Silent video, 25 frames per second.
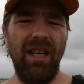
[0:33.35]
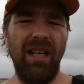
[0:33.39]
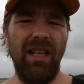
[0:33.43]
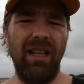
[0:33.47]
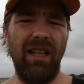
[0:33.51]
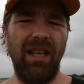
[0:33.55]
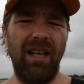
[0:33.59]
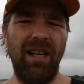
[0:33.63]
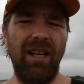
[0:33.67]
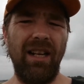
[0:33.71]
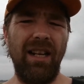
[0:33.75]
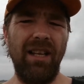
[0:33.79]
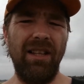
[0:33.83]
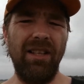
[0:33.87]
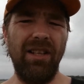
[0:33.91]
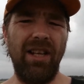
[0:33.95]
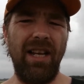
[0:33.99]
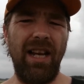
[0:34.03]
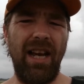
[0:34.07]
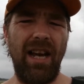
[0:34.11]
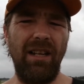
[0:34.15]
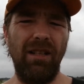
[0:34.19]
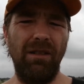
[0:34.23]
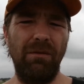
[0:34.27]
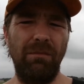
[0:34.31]
a lot of other
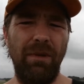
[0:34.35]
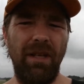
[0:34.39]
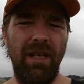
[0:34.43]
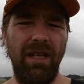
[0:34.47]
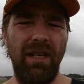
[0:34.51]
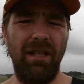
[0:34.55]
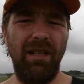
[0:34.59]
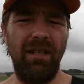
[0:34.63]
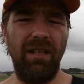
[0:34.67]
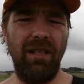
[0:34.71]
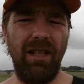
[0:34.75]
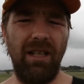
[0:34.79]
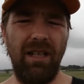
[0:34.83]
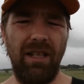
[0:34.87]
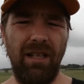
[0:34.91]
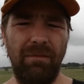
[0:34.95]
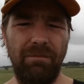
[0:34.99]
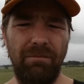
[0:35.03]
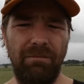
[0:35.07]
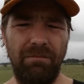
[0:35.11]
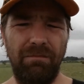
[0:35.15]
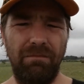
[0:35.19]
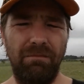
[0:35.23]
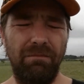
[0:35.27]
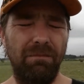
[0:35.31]
cattle being
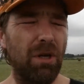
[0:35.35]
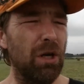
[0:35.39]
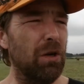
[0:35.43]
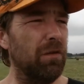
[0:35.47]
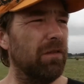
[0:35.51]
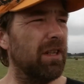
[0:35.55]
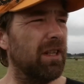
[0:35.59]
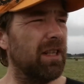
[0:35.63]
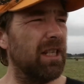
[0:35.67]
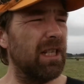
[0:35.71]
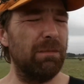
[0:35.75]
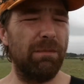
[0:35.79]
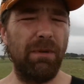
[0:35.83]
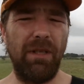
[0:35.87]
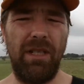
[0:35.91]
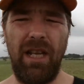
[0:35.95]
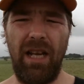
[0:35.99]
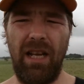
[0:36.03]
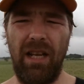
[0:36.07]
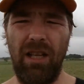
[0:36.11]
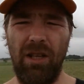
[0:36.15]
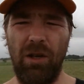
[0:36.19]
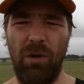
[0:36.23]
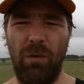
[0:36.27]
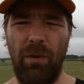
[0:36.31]
moved in this
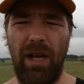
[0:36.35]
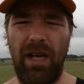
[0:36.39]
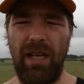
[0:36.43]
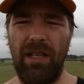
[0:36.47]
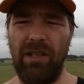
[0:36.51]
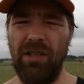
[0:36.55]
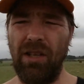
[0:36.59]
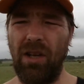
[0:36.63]
particular way.